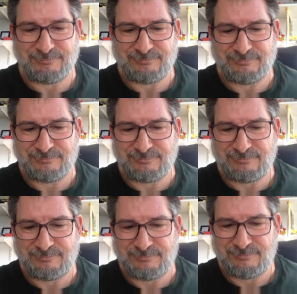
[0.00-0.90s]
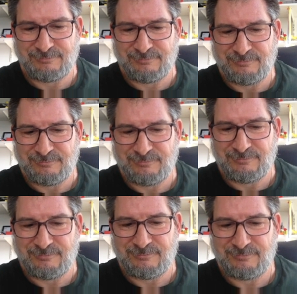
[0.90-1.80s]

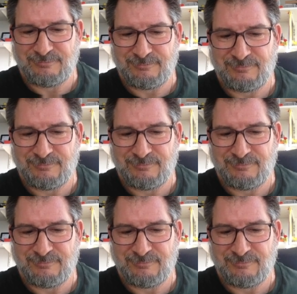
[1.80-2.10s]
(silence)